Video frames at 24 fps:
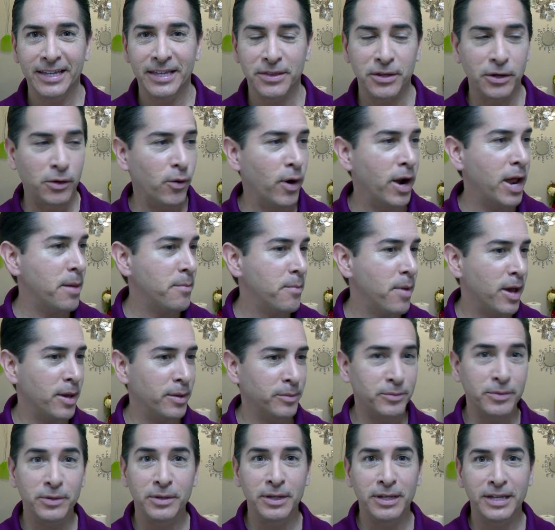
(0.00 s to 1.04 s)
The grandma
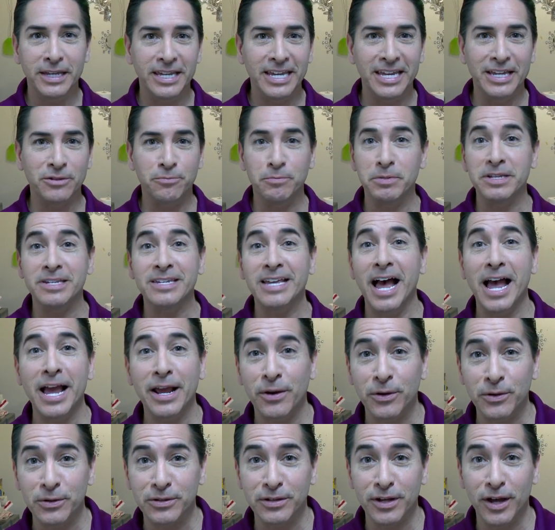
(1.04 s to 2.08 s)
is beside
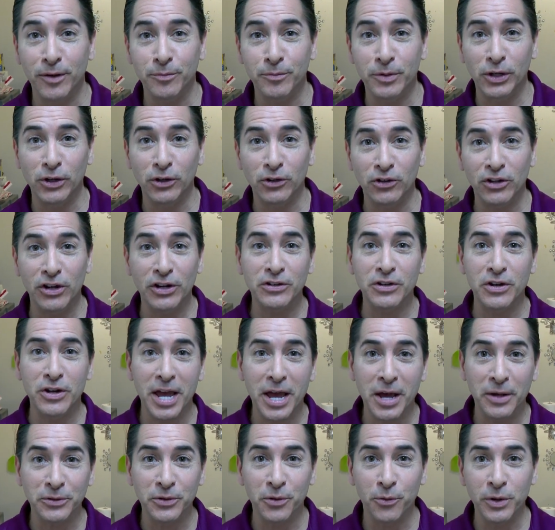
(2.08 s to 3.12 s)
herself because she doesn't know
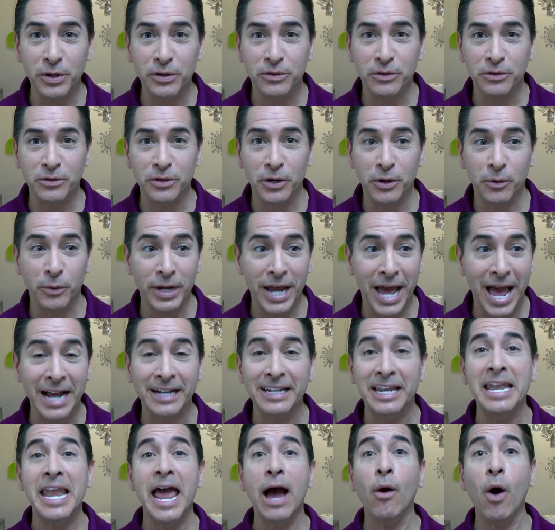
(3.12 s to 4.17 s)
how Teresa's going to react, and
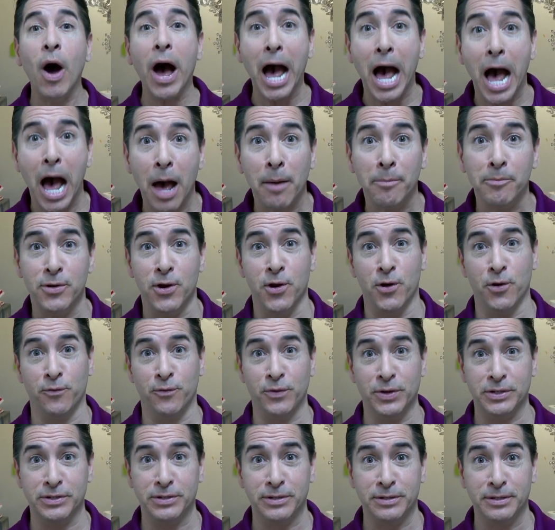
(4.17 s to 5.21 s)
now I'm
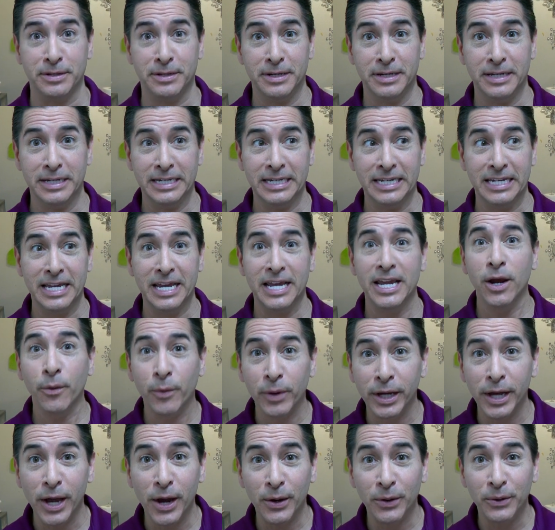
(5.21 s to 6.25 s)
nervous. Here we
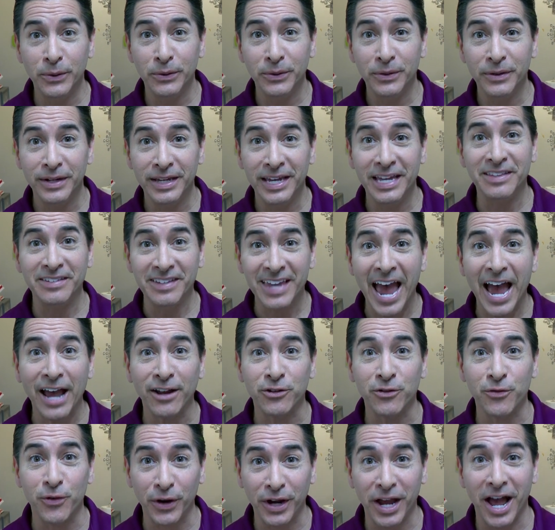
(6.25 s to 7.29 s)
go. It's Cash
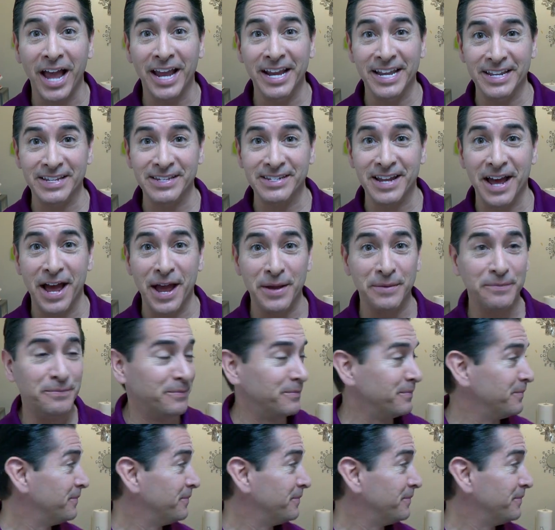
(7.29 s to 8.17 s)
for Kindness time.